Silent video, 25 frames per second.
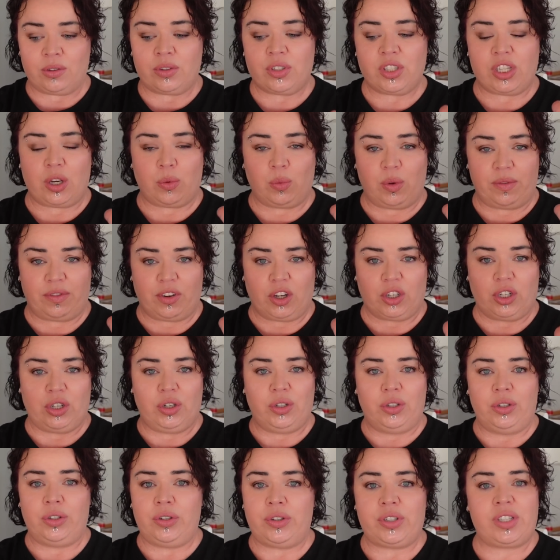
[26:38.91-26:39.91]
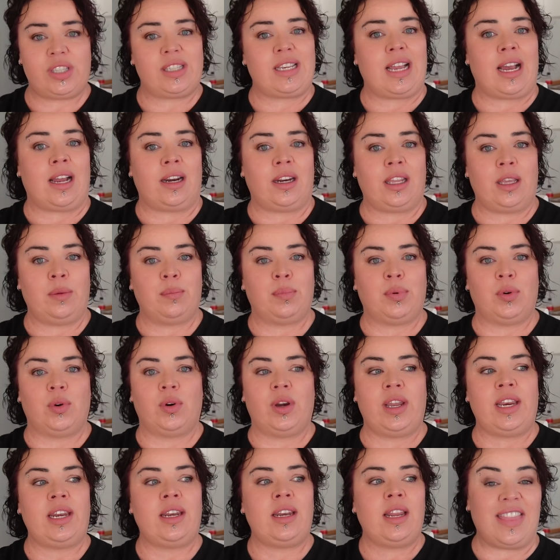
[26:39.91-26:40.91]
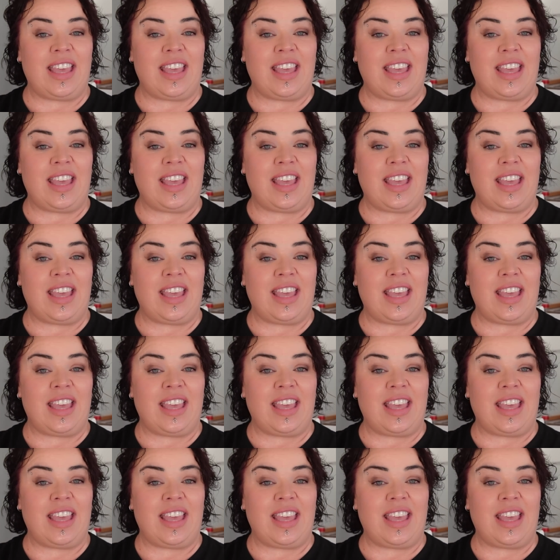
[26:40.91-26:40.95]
So we've got a new starting point.